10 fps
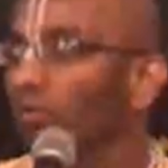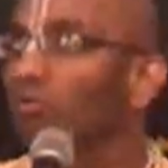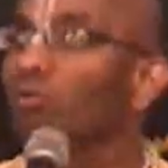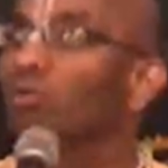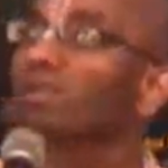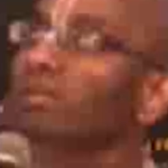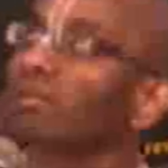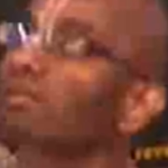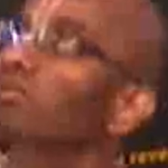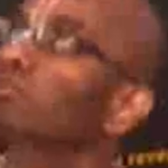Newton
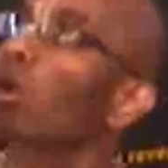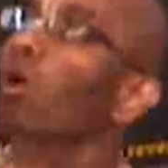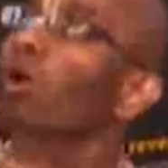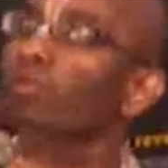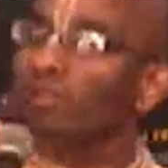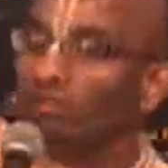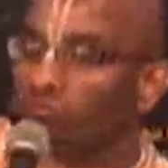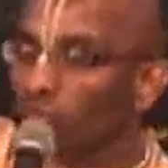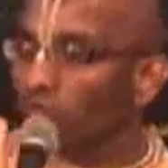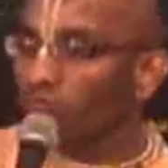saw the
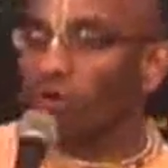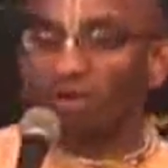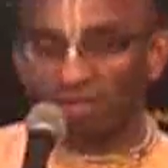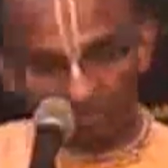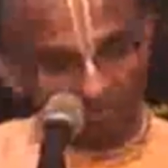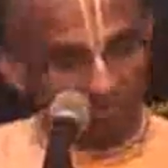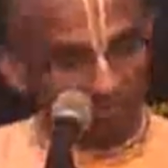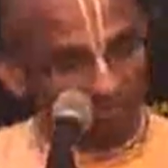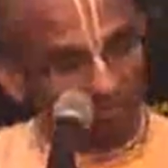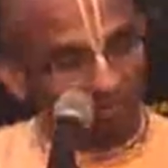fruit falling.
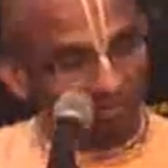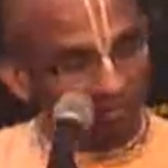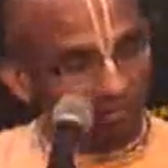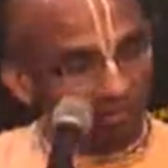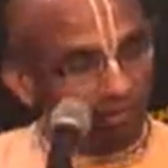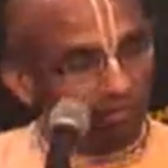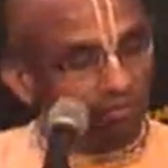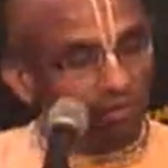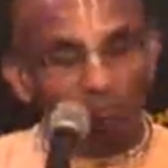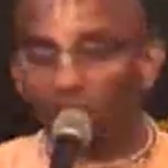
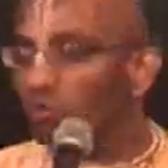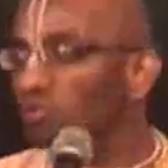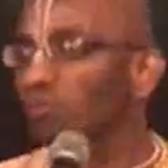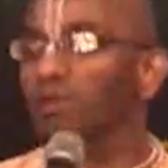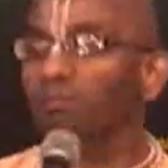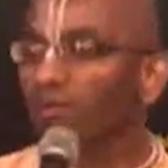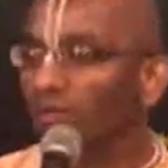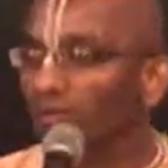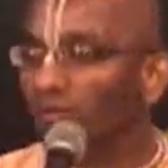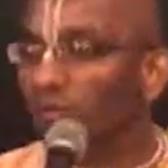Now most
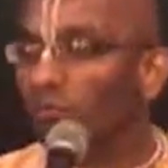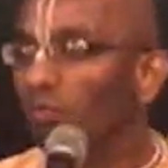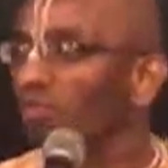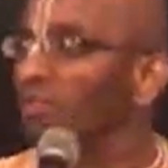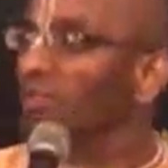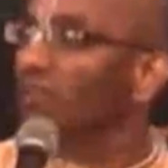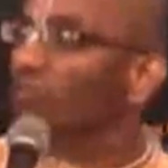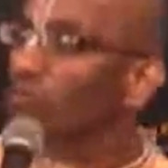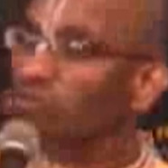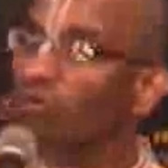people who would have seen the
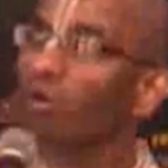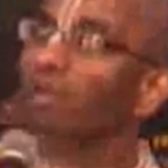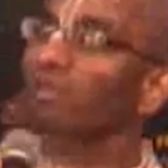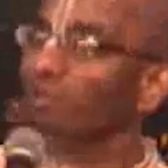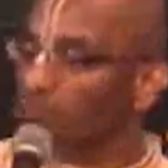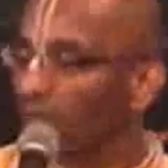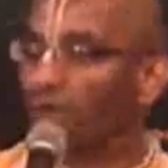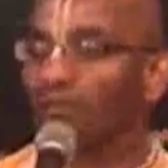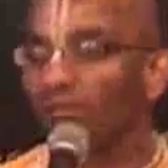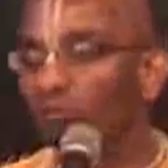fruit falling, just pick
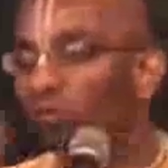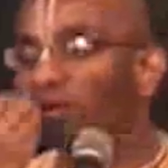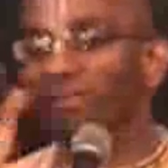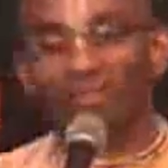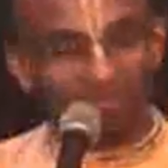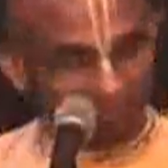up the fruit and eat that.